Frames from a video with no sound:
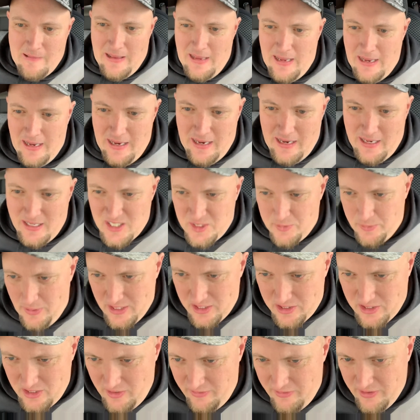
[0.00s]
And
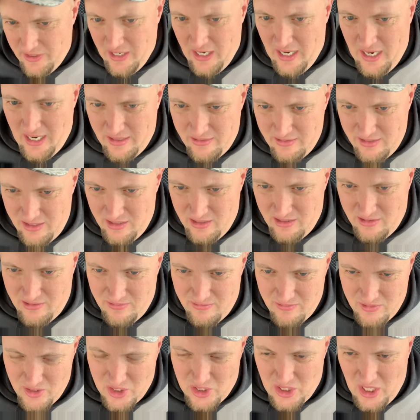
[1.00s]
especially if you got,
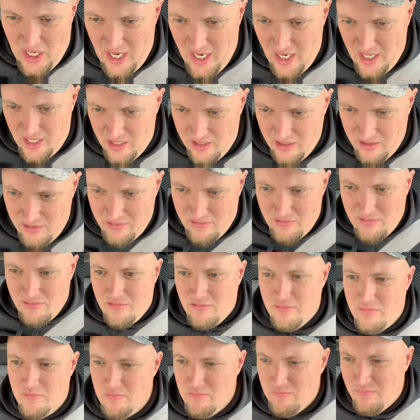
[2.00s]
stock
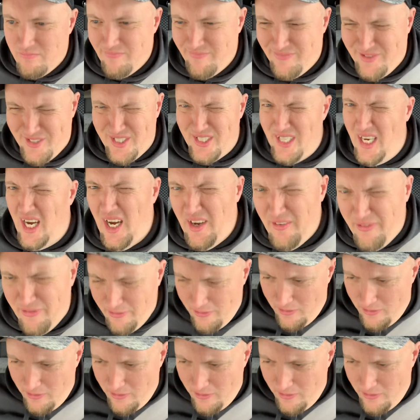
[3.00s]
stuff.